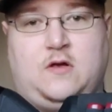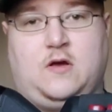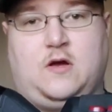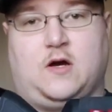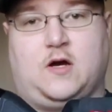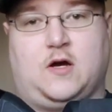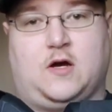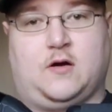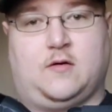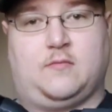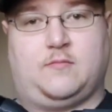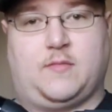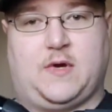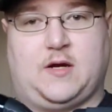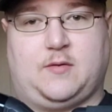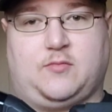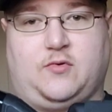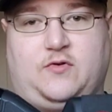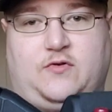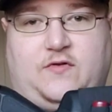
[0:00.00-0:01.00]

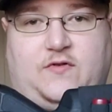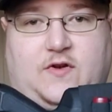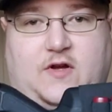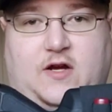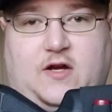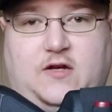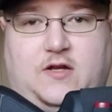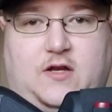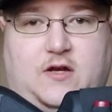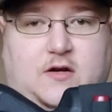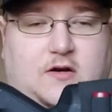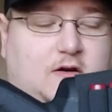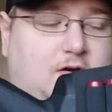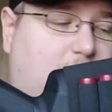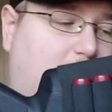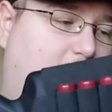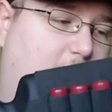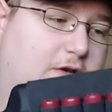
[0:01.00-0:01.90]
Magpul stock here,